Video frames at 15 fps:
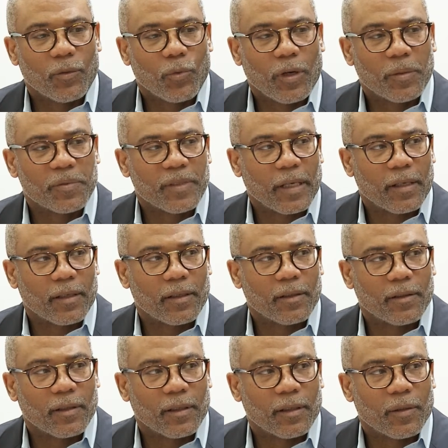website,
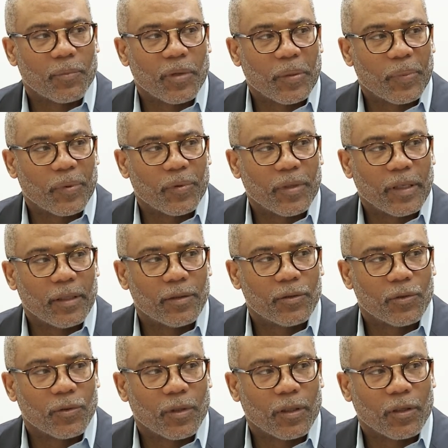anything that people need
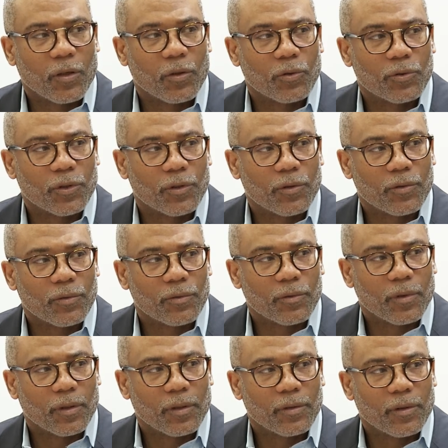to go to?
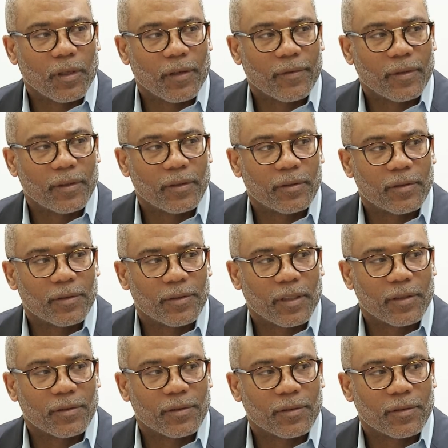You have any
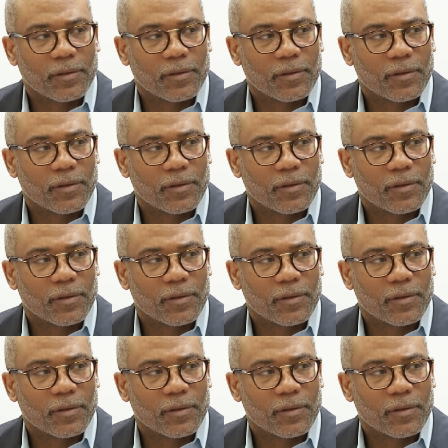suggestions?